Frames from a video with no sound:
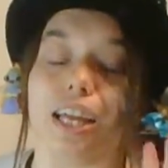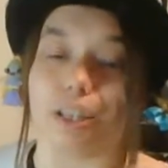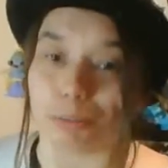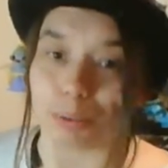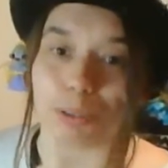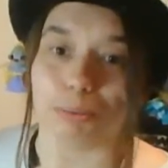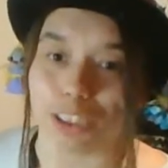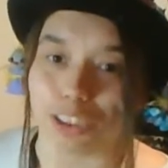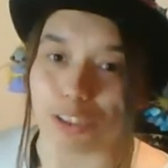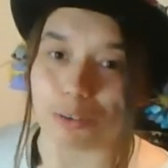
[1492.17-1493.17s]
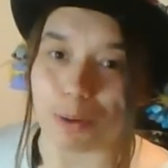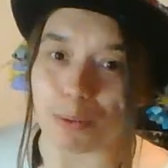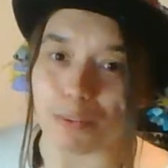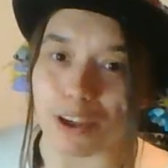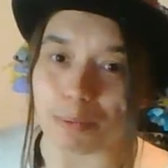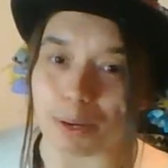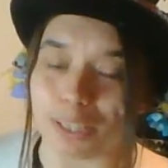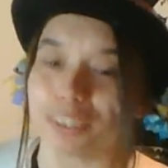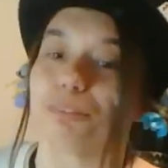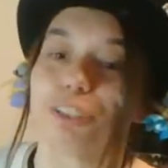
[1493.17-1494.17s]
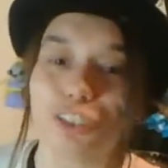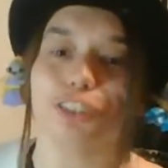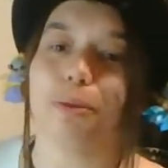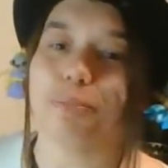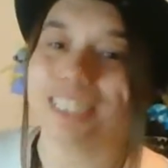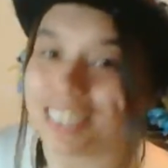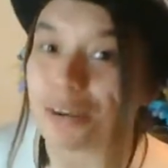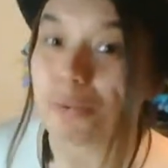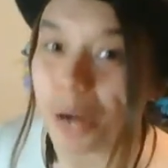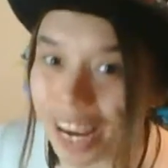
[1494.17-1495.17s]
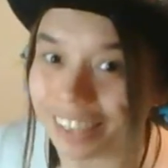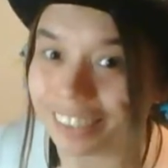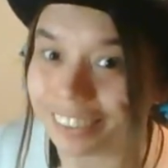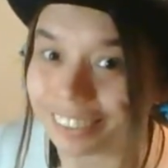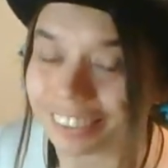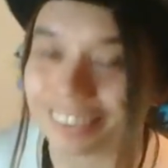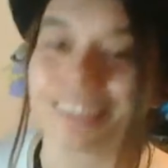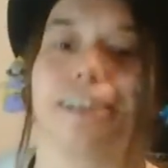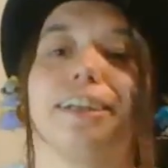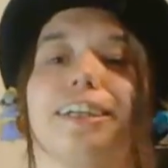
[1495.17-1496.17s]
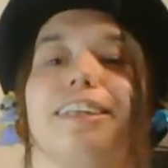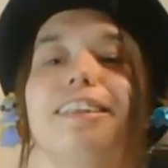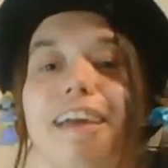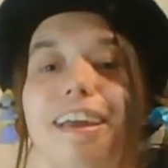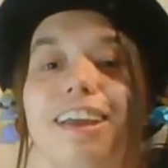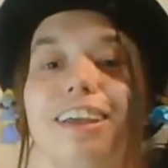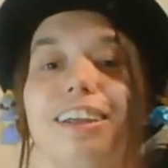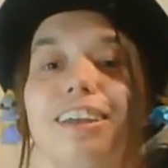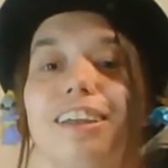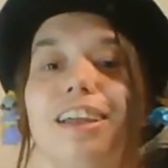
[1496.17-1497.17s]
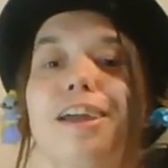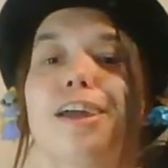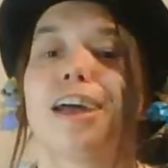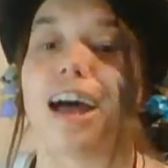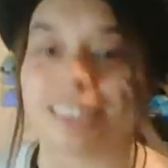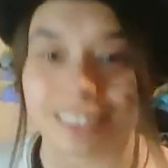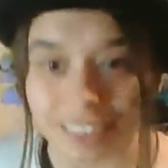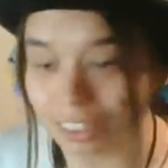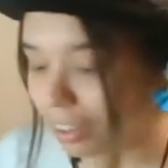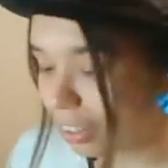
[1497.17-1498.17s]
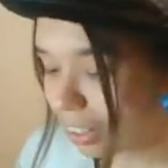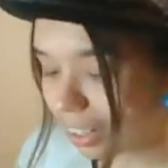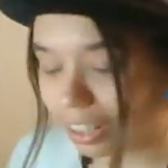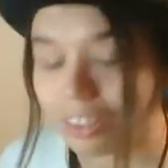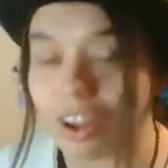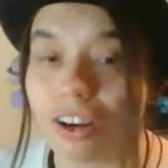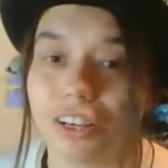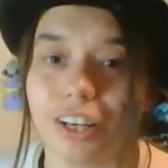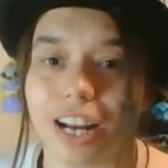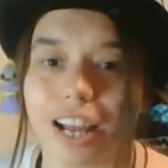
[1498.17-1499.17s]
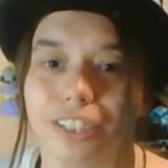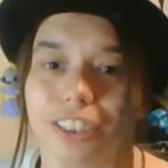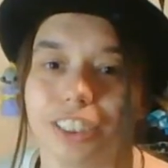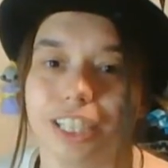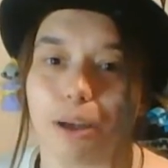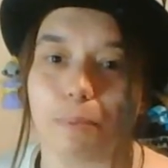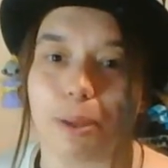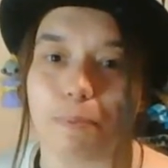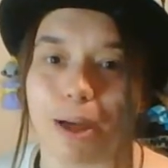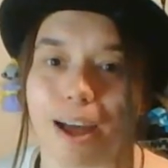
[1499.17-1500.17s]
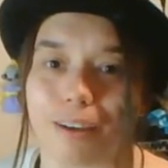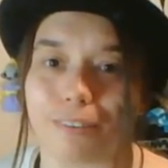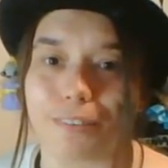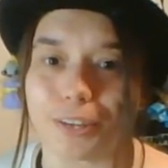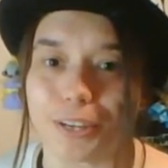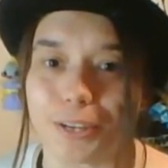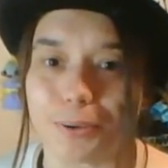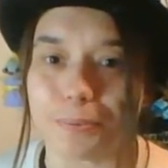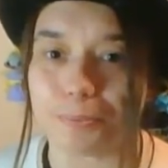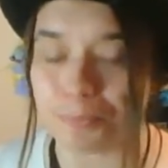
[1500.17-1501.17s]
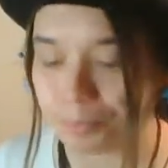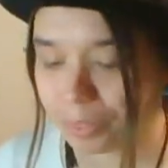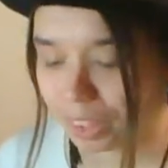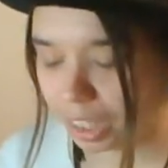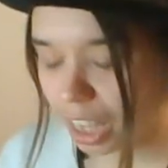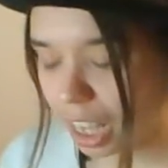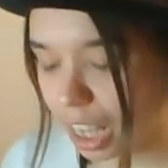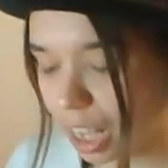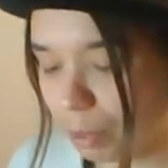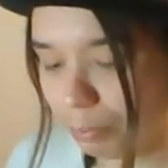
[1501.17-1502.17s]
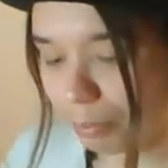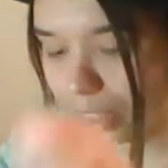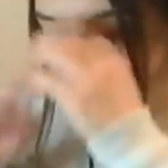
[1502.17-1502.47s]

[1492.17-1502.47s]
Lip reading: as supposed to be a joke about vampires. Why don't you drop the dead weight? Then I see a lot of your energy coming back for you. If